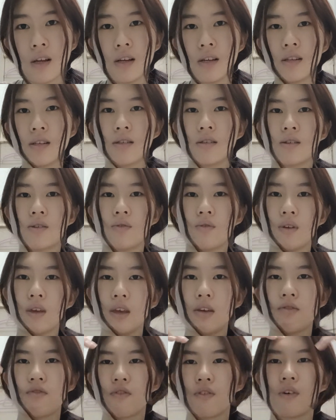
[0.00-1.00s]
So
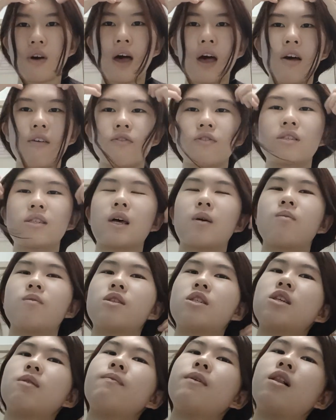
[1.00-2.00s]
if you have some
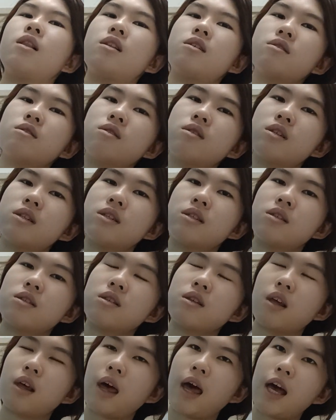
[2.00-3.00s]
similar
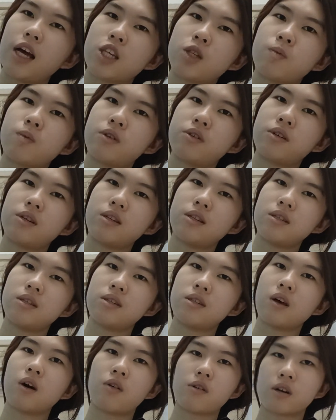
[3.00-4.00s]

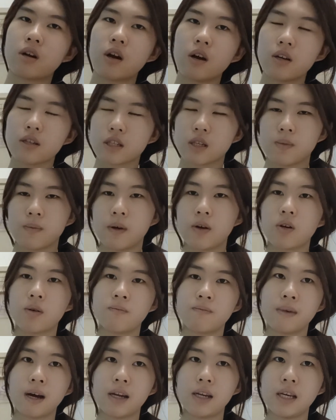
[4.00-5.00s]
experience or thoughts about
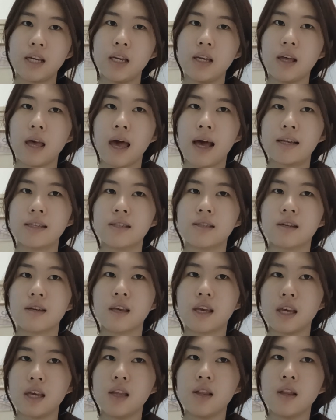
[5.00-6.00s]
money as
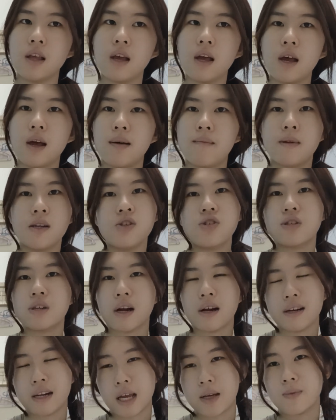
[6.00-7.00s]
a kid, please
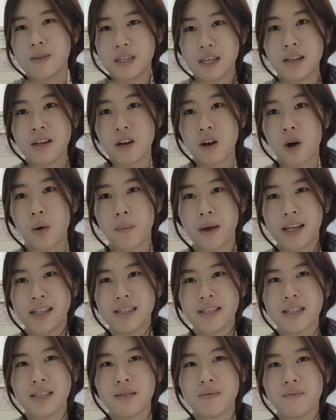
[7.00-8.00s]
share them in the
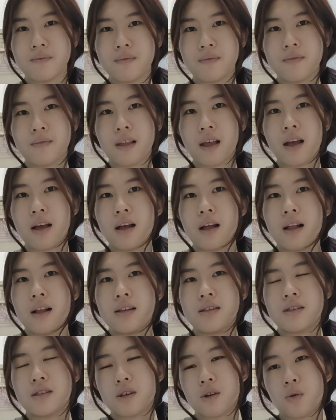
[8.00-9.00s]
comments.
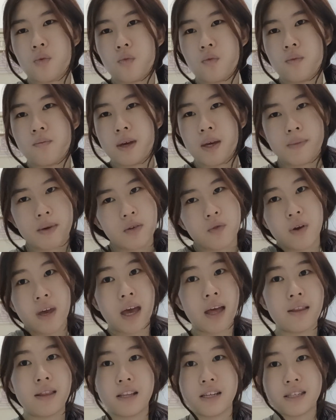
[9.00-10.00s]
So maybe we
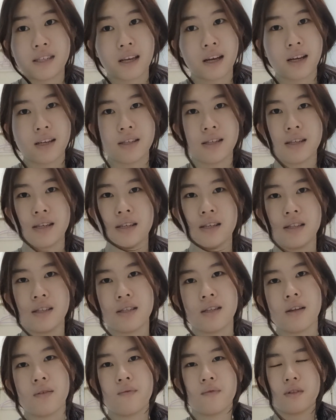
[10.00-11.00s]
can discuss it.
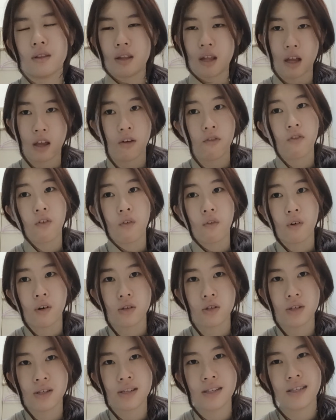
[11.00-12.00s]
Thank you for
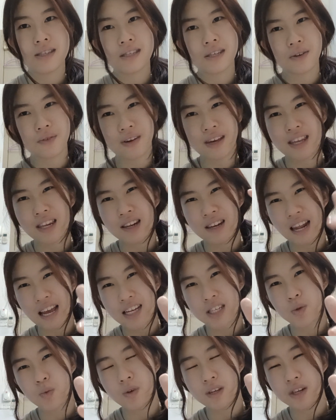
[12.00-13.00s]
watching. See you in the
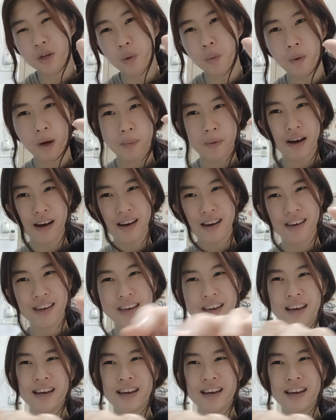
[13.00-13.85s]
next video. Bye bye.